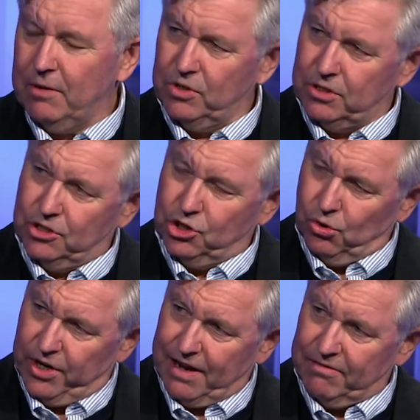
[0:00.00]
it was a
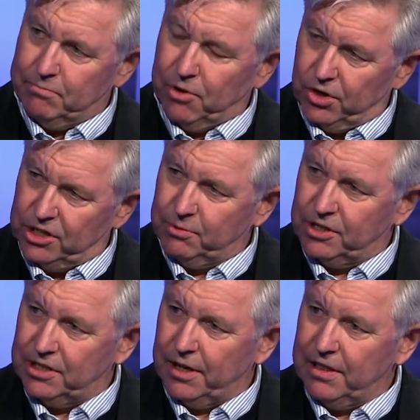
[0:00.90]
joy having Boris,
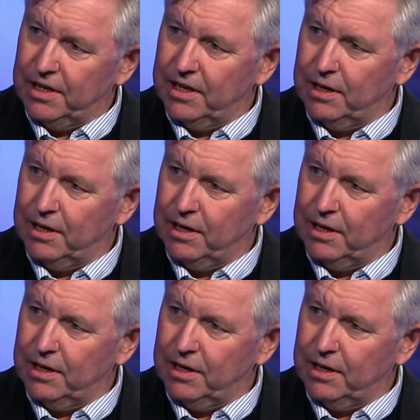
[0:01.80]
because I think